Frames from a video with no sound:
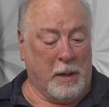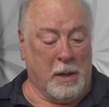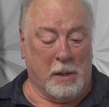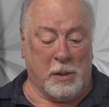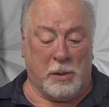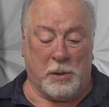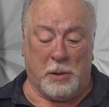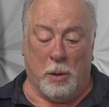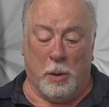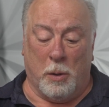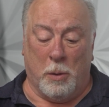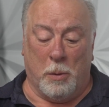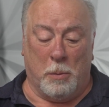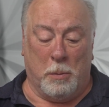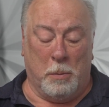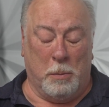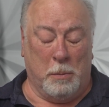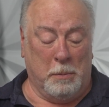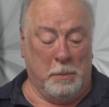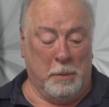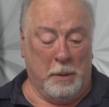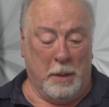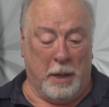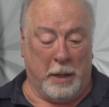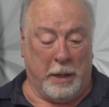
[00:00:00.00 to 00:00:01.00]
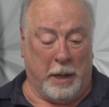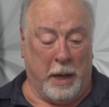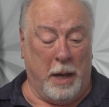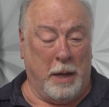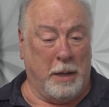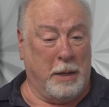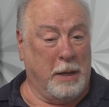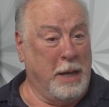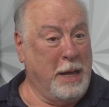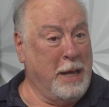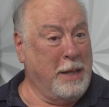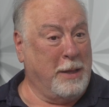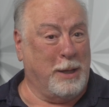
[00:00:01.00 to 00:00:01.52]
So,
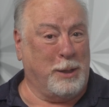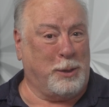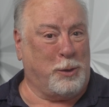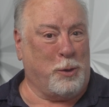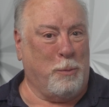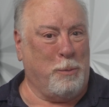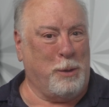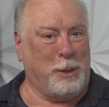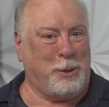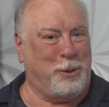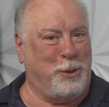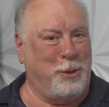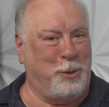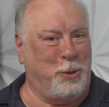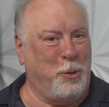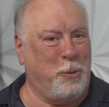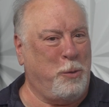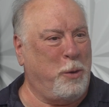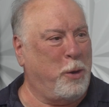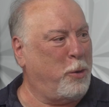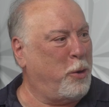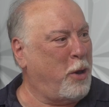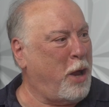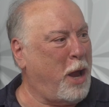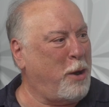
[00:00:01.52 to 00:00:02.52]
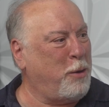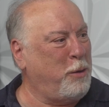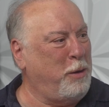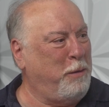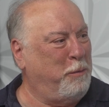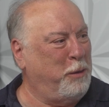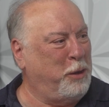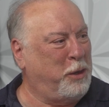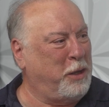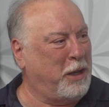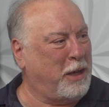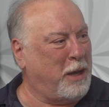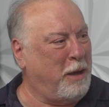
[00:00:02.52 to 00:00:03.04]
again, there's so much to do here, and I don't
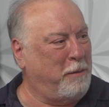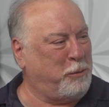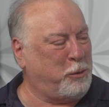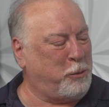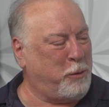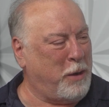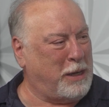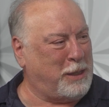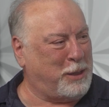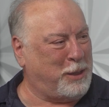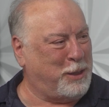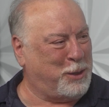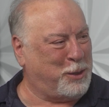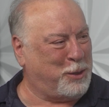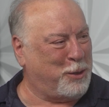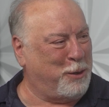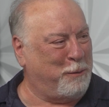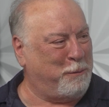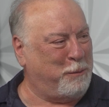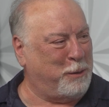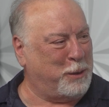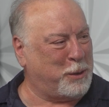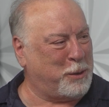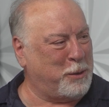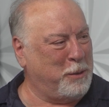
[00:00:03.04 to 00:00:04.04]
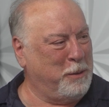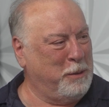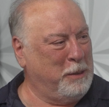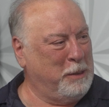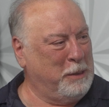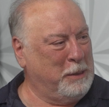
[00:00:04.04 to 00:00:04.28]
even think I've scratched the surface.